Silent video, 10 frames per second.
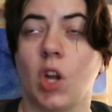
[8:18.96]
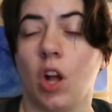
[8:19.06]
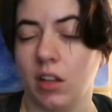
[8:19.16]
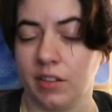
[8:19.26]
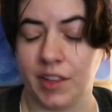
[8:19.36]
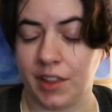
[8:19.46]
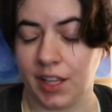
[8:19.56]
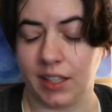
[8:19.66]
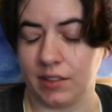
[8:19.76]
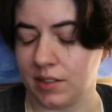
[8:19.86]
all of the
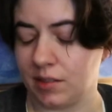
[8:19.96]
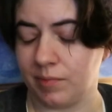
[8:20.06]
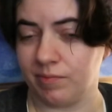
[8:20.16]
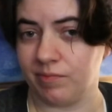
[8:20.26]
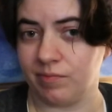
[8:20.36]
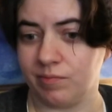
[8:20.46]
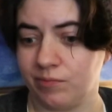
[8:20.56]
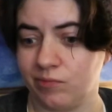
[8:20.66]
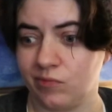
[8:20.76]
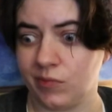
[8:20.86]
things
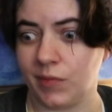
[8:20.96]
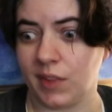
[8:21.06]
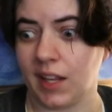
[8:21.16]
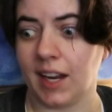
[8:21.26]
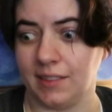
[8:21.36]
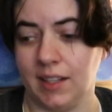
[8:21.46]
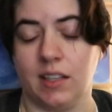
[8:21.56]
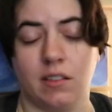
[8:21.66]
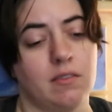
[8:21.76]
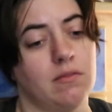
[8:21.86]
that I
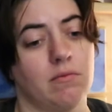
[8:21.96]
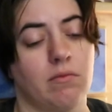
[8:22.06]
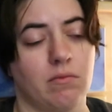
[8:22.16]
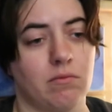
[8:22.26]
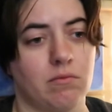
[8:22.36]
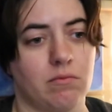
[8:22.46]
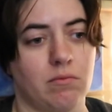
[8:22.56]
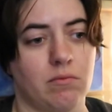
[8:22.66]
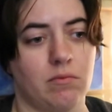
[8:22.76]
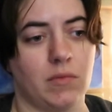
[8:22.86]
did
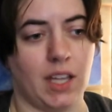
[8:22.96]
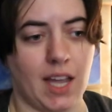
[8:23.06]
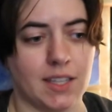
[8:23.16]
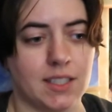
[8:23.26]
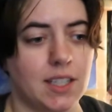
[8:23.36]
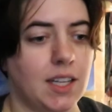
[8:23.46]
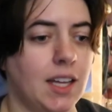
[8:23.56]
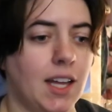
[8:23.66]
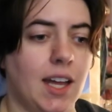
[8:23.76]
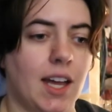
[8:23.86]
get.
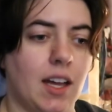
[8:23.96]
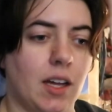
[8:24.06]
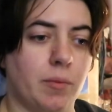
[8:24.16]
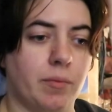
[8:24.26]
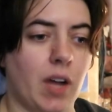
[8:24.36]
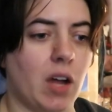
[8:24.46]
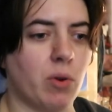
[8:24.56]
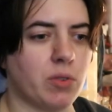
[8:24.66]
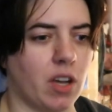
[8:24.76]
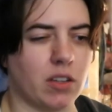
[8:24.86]
Um, I
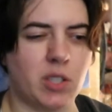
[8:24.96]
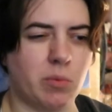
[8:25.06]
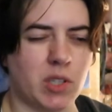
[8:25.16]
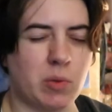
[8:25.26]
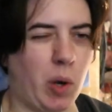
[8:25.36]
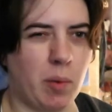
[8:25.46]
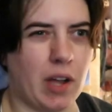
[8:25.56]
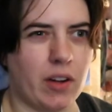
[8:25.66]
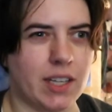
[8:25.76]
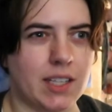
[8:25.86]
won't talk too much more
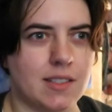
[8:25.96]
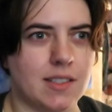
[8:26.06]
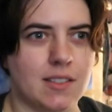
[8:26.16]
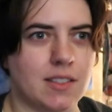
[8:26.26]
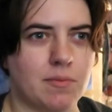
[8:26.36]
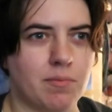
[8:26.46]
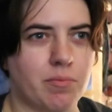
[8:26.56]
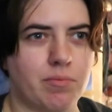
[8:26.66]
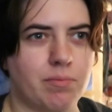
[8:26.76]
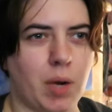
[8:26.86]
about it because it's
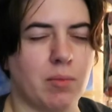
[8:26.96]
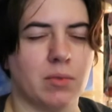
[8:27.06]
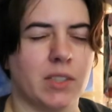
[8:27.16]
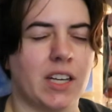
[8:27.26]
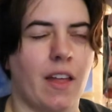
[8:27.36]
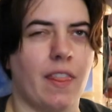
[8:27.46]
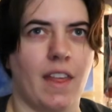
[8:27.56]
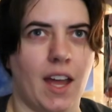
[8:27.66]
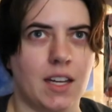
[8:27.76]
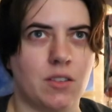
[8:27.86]
probably not
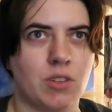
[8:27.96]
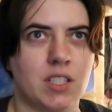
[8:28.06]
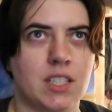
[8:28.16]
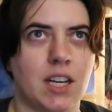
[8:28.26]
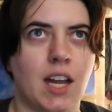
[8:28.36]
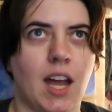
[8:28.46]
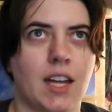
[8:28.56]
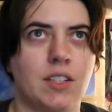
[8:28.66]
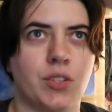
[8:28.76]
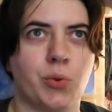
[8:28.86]
that interesting.
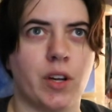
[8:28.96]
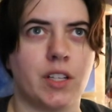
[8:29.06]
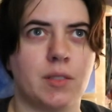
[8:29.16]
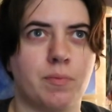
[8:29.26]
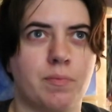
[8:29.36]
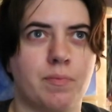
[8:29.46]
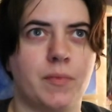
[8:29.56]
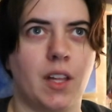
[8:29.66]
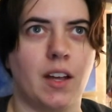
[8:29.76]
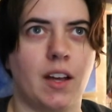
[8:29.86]
I just wanted to,
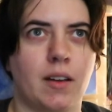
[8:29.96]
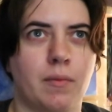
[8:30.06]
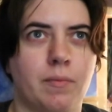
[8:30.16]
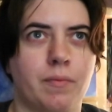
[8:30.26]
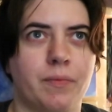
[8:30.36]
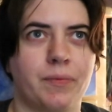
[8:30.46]
um,